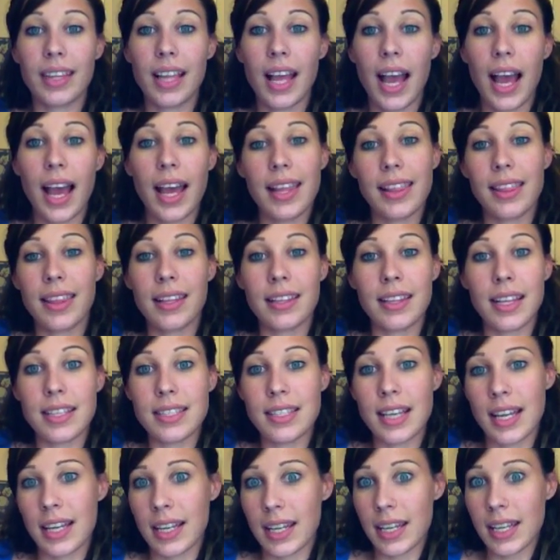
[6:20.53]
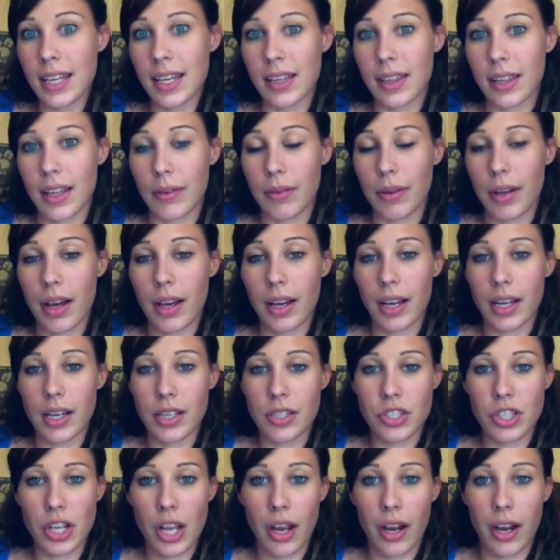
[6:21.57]
I think that's kind of neat that we all get to
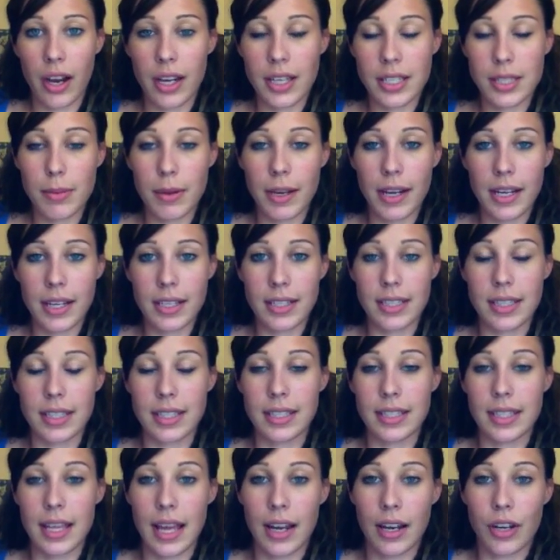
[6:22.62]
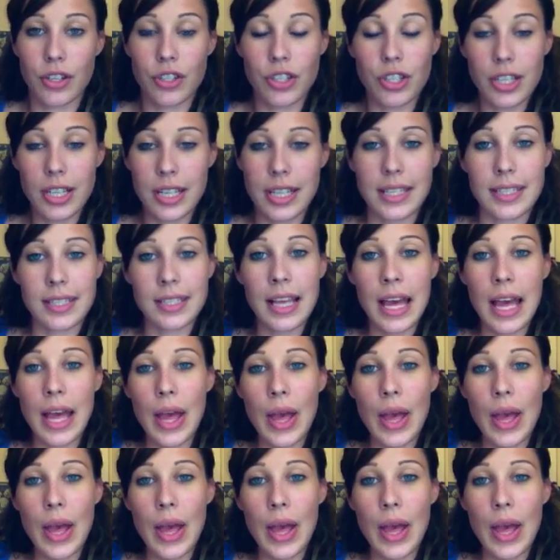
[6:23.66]
share our experiences and our journeys.